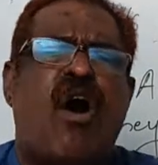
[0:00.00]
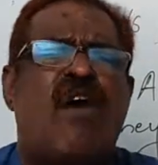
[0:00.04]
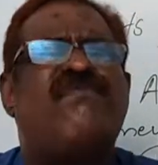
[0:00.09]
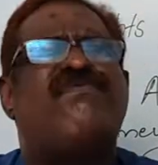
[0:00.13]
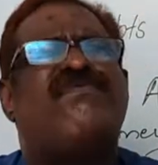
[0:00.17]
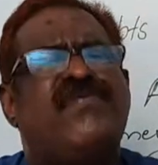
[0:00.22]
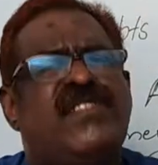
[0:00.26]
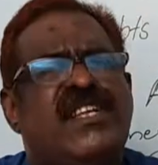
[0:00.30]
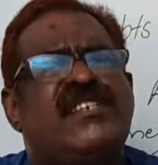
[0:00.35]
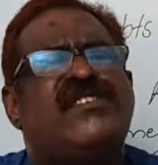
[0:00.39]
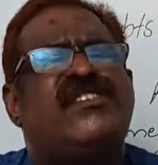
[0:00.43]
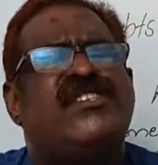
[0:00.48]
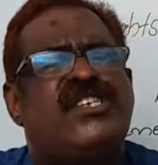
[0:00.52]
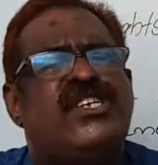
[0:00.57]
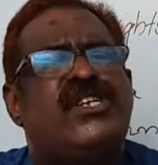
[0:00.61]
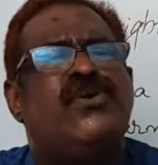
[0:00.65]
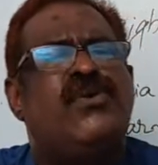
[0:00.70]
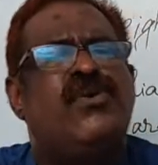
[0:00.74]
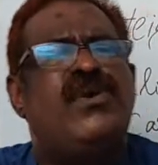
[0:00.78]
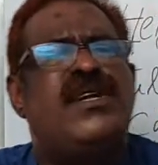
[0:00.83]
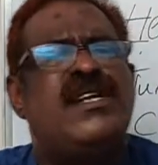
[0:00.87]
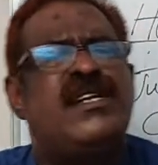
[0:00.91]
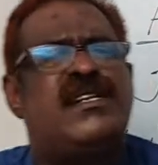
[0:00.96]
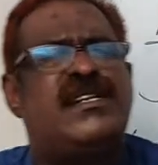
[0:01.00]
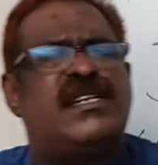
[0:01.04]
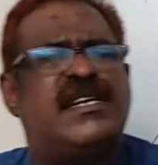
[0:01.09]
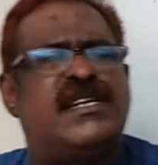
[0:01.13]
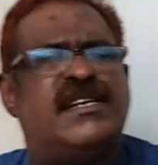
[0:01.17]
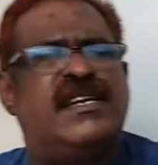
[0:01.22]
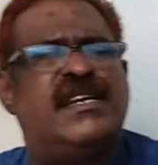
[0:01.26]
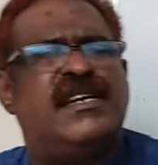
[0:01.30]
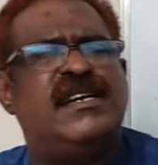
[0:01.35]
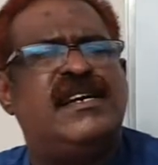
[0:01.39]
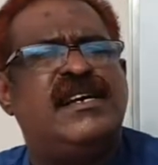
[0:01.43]
of this unit
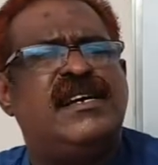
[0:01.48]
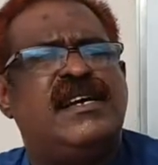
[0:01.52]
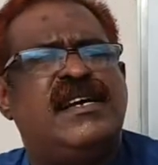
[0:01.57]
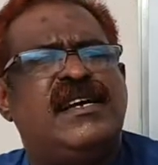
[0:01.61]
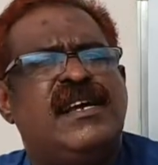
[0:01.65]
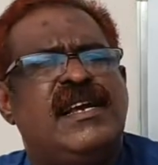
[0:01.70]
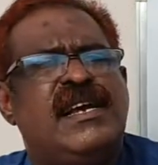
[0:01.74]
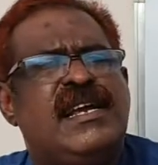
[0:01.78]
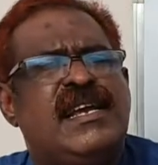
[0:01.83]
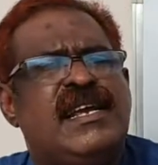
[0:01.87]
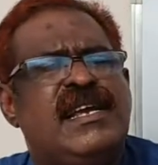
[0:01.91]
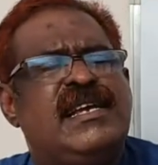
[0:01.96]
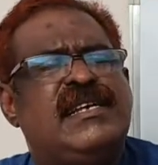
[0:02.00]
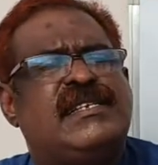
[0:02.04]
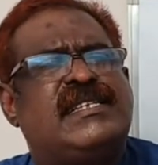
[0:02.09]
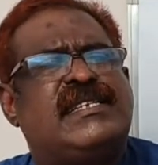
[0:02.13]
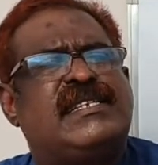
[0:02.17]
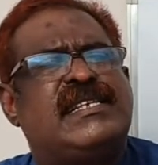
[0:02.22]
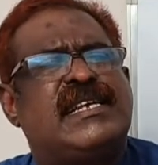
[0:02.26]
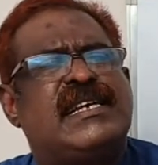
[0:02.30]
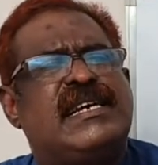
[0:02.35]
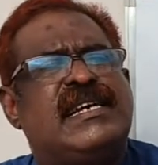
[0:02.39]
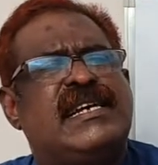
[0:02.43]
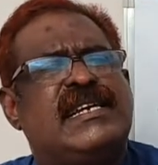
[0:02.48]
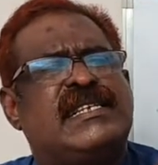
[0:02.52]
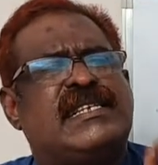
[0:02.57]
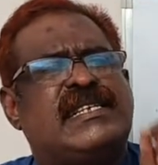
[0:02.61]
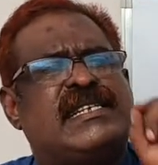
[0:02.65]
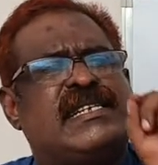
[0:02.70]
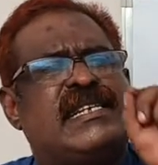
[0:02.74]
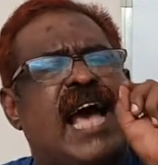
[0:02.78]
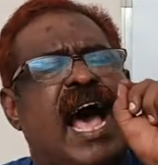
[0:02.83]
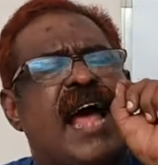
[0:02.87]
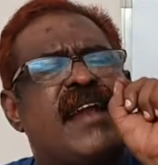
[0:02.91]
is
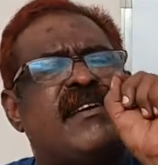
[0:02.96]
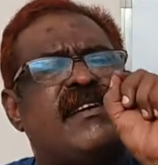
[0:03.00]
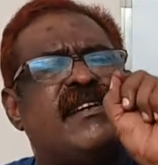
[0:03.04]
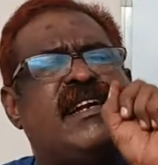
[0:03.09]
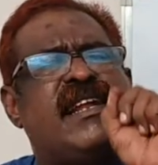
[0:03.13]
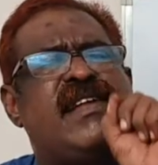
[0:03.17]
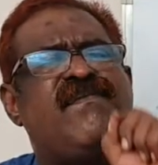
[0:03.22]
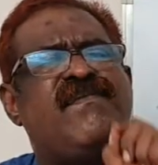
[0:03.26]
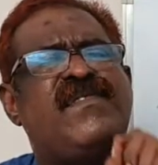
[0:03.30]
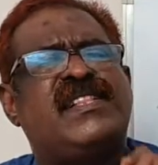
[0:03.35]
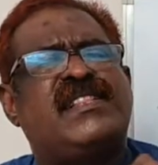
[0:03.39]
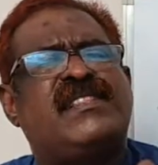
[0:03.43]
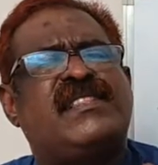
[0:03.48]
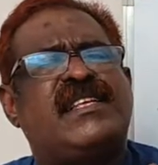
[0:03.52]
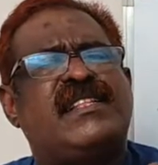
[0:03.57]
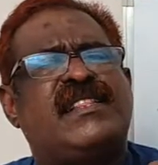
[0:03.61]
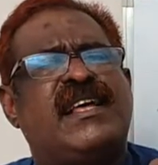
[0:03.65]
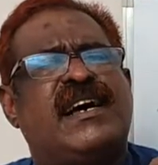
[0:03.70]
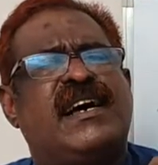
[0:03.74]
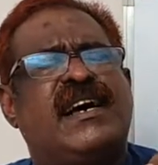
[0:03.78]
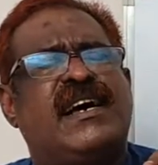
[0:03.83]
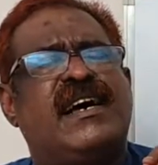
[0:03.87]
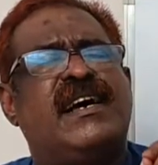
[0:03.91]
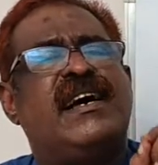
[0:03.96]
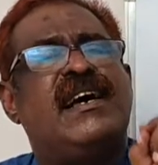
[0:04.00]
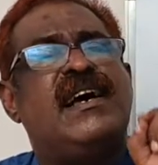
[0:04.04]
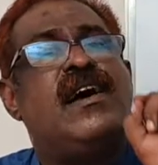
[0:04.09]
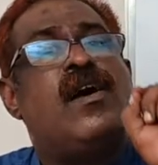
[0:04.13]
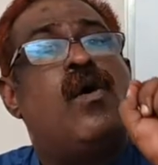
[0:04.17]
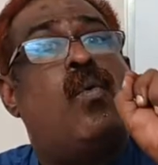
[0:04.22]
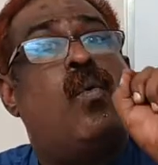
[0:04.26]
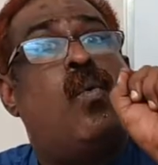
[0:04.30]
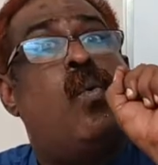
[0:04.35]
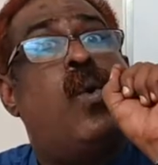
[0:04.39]
starting with the
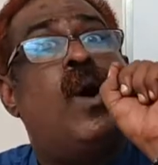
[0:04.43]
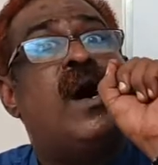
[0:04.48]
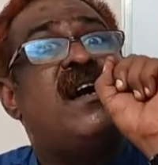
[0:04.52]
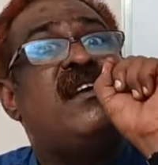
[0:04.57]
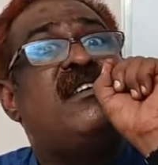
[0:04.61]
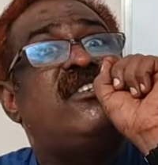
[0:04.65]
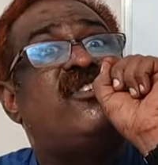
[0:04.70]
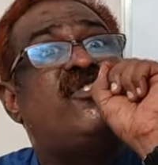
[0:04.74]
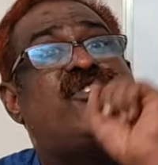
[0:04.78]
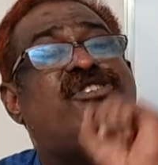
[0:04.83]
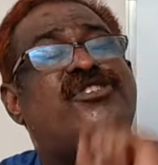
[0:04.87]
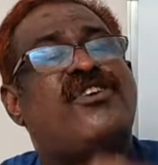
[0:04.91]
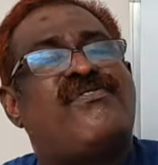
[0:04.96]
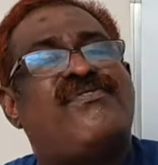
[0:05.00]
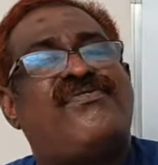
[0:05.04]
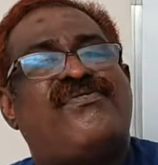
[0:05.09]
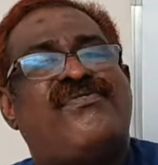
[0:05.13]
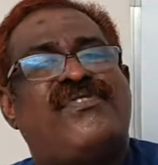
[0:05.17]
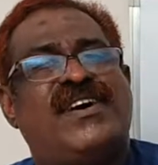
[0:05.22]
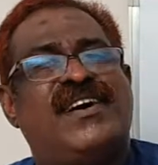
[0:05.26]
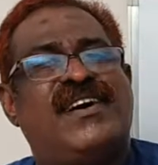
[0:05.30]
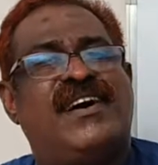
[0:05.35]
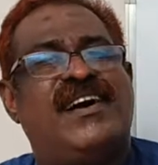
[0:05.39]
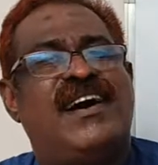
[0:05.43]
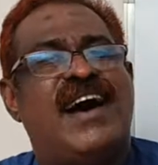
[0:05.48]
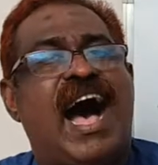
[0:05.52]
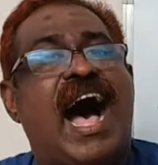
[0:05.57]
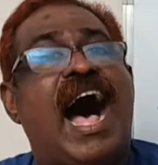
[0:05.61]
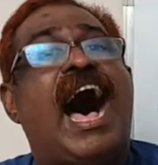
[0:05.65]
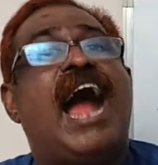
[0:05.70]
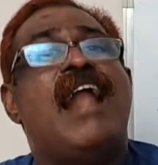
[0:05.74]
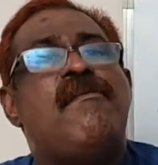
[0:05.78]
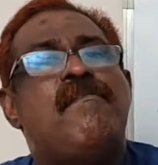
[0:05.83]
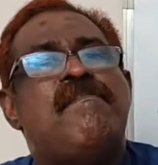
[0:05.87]
words
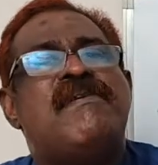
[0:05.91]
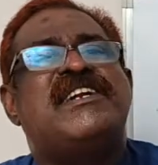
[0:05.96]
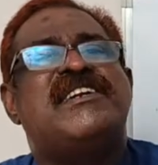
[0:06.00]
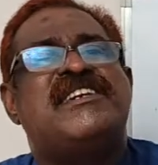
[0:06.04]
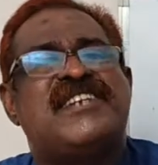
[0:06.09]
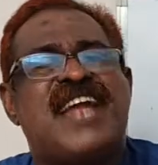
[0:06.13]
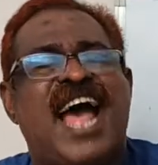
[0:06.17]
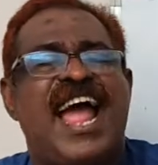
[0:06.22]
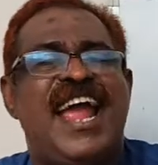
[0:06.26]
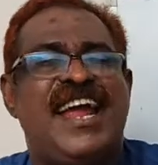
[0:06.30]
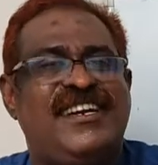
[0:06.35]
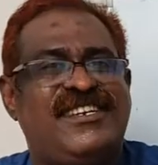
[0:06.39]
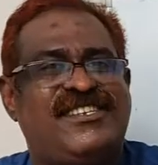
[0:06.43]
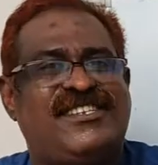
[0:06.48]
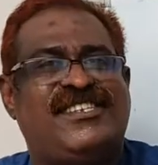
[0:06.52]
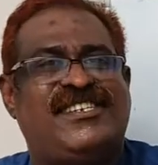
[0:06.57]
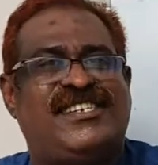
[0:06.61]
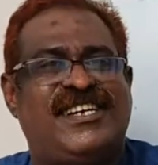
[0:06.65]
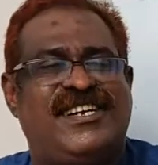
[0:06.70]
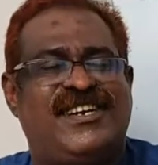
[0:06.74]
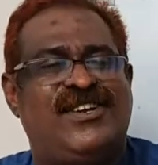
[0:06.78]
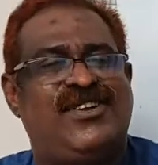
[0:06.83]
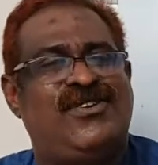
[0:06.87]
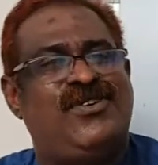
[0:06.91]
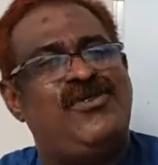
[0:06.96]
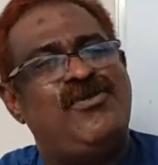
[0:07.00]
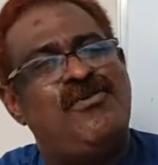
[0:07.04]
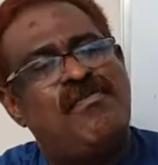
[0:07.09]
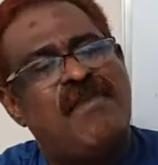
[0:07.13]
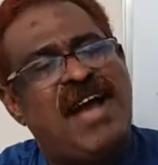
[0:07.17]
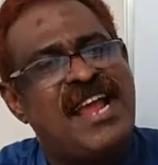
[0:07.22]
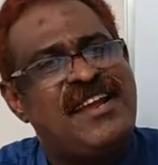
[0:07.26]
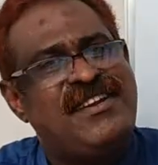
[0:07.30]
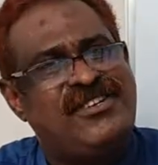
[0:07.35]
of Albert Einstein. You
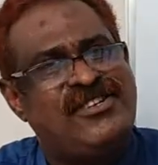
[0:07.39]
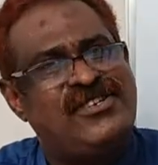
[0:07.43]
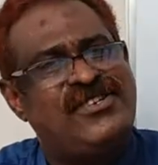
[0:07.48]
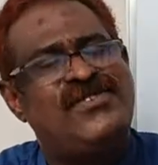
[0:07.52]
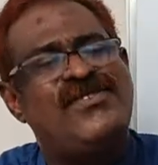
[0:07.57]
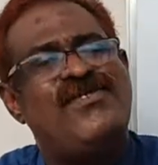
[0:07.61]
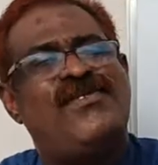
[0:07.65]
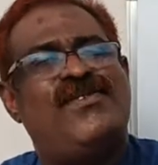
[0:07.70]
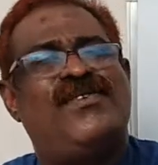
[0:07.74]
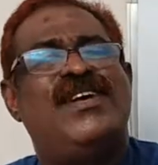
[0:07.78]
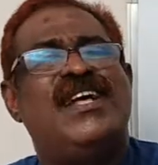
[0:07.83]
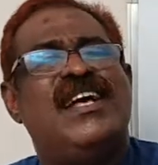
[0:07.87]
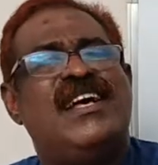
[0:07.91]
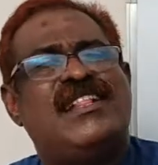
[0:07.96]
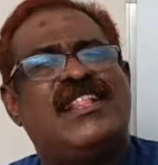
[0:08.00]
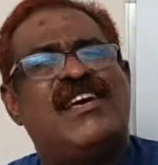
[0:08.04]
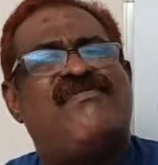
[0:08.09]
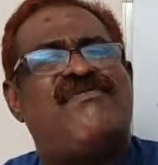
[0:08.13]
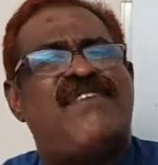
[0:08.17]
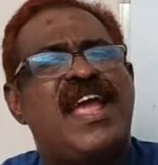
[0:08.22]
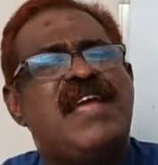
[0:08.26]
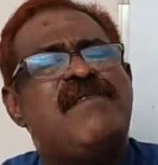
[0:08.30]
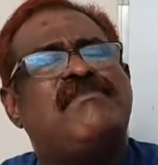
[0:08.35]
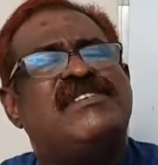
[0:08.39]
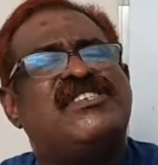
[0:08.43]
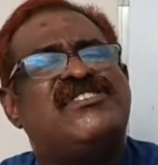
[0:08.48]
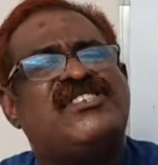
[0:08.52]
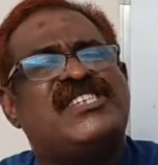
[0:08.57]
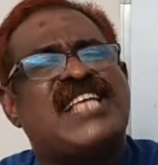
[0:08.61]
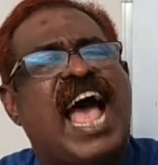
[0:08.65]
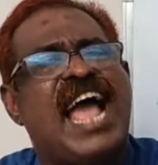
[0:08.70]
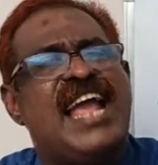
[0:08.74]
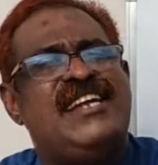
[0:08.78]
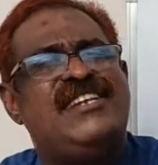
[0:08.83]
might know the famous
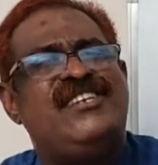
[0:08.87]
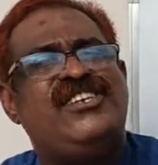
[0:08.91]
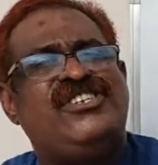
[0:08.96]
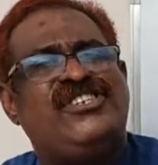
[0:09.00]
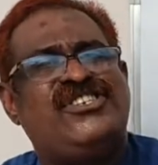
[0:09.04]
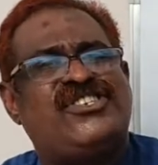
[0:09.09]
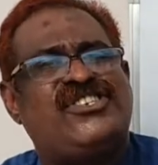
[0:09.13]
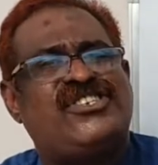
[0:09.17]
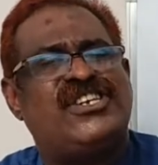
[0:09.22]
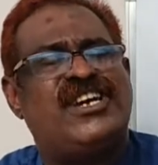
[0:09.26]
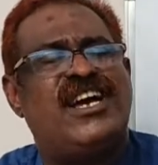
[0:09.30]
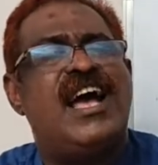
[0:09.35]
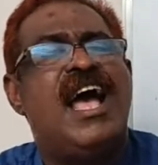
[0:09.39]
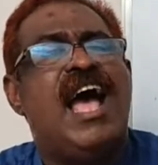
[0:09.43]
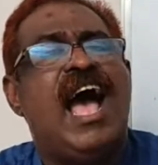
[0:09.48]
scientist